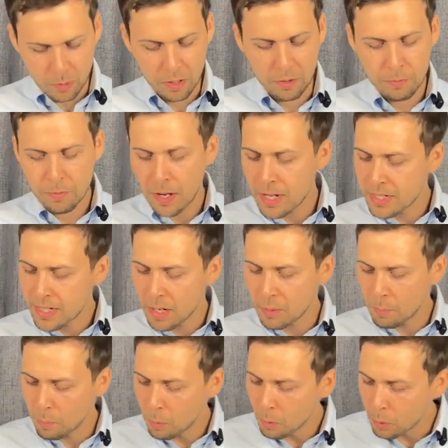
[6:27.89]
we're going to find
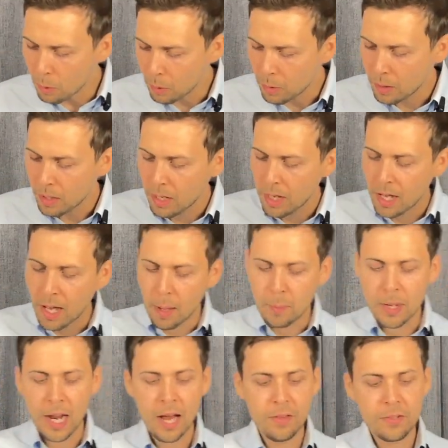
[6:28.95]
out more
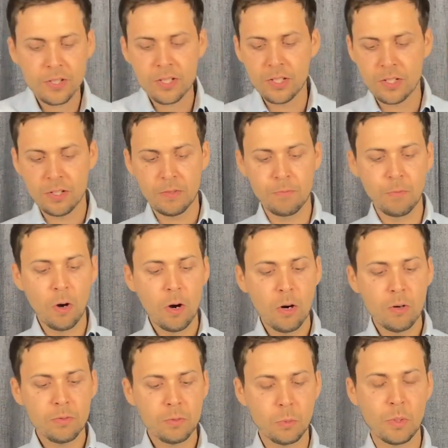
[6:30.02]
about how this is
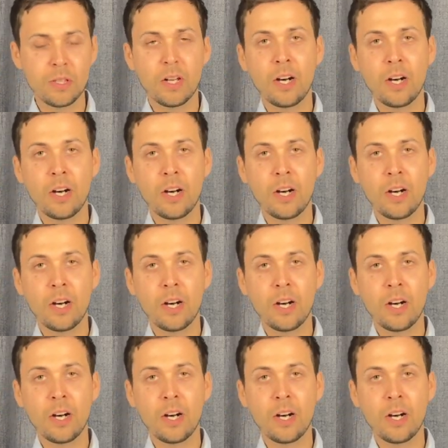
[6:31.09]
involved with